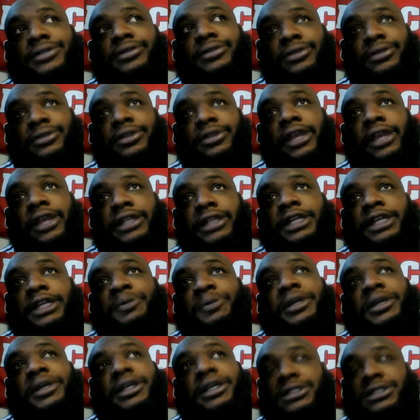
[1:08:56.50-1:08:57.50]

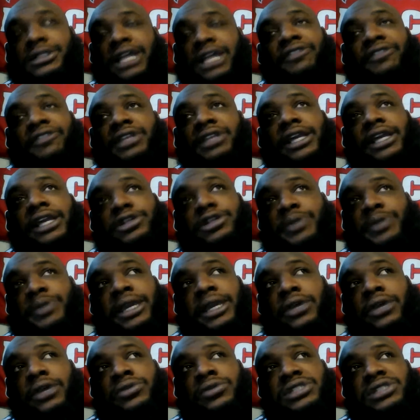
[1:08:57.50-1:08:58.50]
DBs. Everything else be
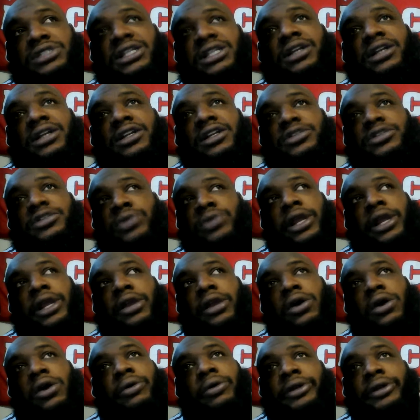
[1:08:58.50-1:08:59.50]
hitting on cylinders when they're
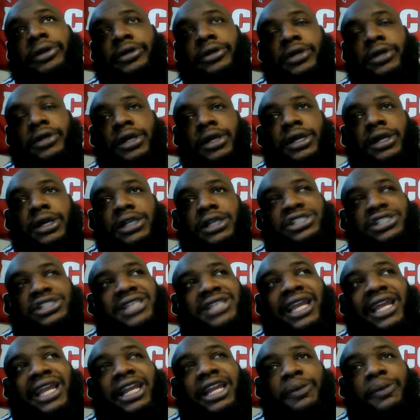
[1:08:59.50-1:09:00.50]
going. It's just
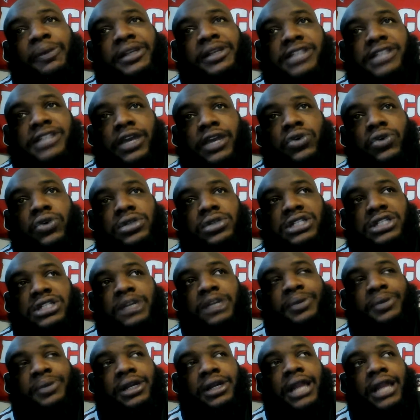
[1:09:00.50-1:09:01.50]
their DBs get caught
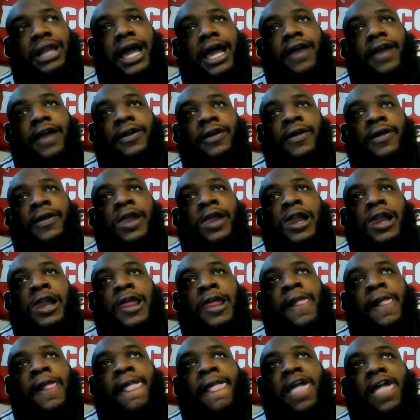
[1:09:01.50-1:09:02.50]
sleeping a lot.
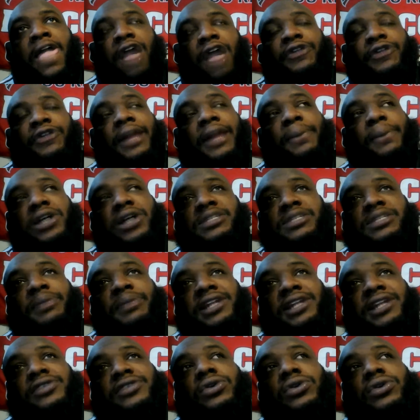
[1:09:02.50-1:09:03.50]
I feel like Boston
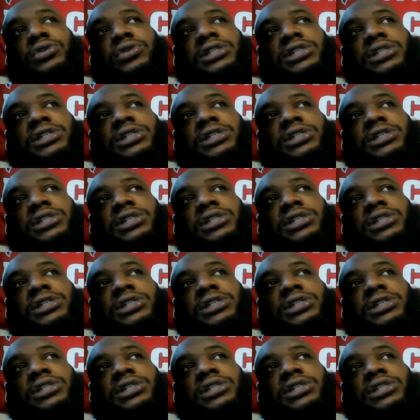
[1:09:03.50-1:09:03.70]
Bandits going to lose to the